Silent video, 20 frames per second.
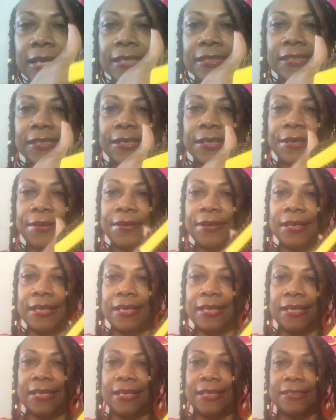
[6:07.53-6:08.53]
So here it
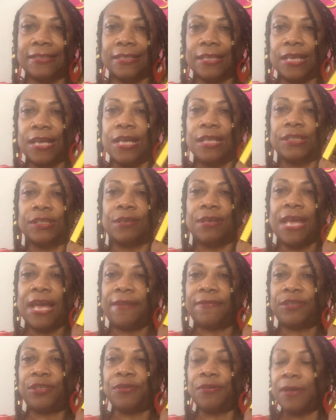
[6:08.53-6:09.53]
is. So you
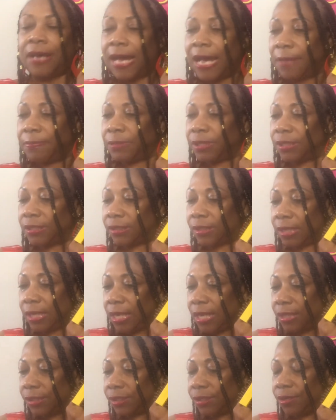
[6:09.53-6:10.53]
have two options.
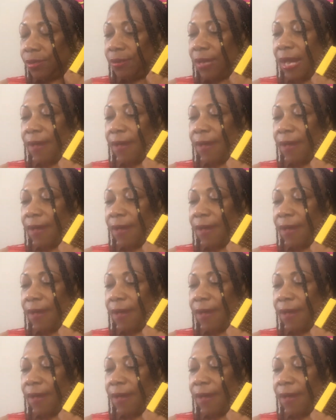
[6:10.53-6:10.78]
So you